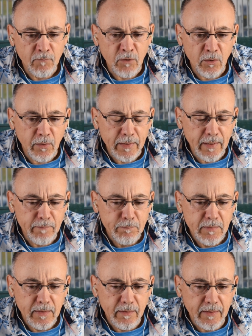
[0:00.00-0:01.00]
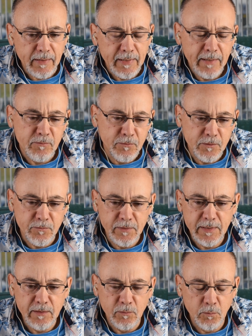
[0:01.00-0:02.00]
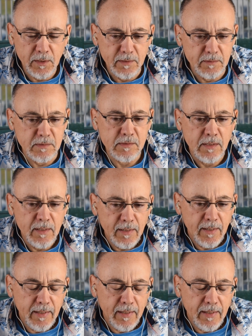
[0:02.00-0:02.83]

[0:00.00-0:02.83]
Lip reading: of going up there. He had 15 wins,